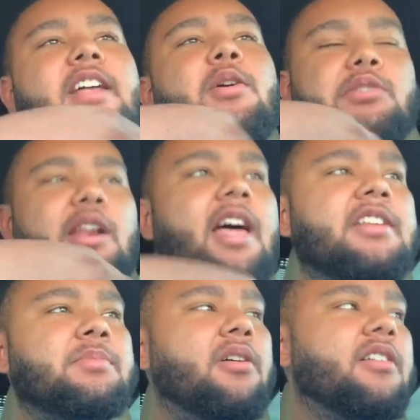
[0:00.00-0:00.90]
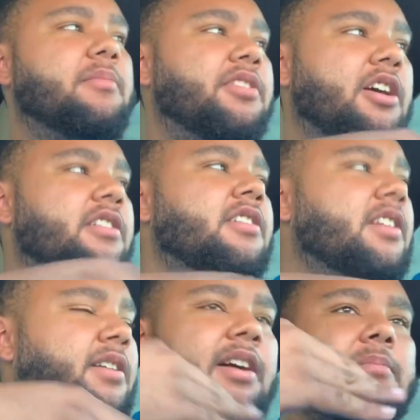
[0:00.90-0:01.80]
That was the last mod. I'm
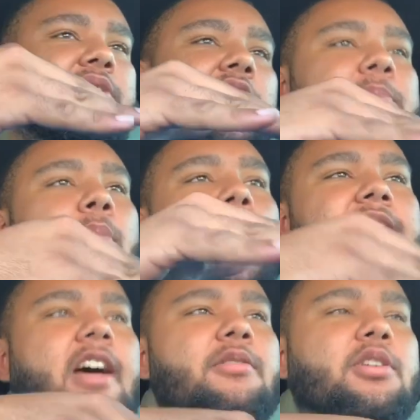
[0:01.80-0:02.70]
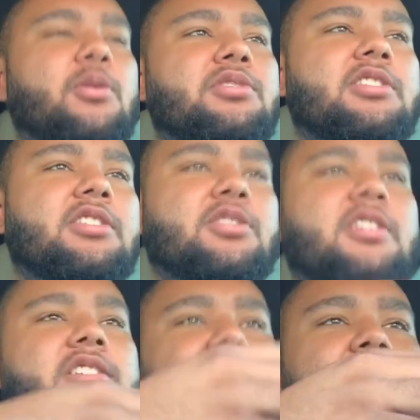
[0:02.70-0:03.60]
done modding out Ghosty to
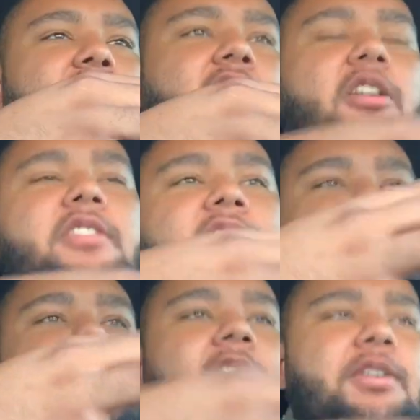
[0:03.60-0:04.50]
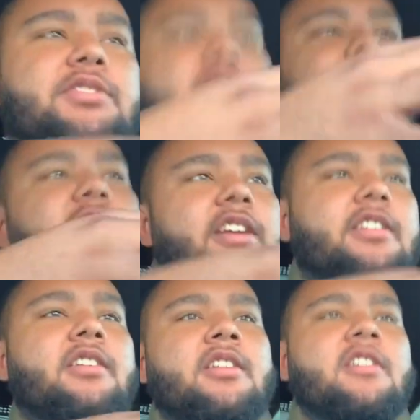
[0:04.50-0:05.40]
the exterior, all the decals and
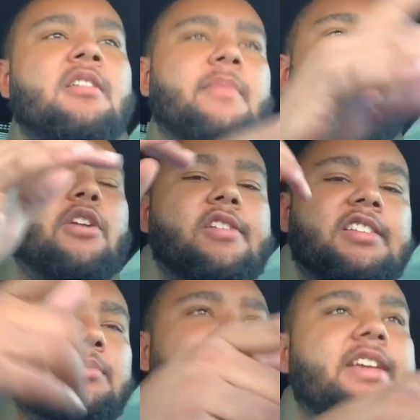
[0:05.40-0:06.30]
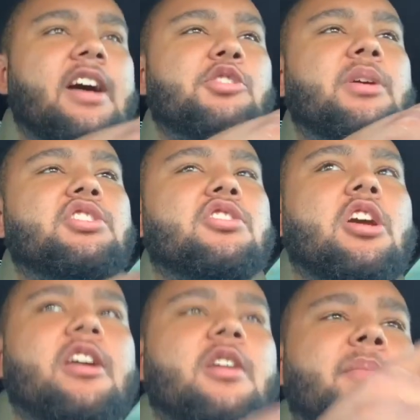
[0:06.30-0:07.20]
everything. Man, if y'all need some decals, make sure y'all hit up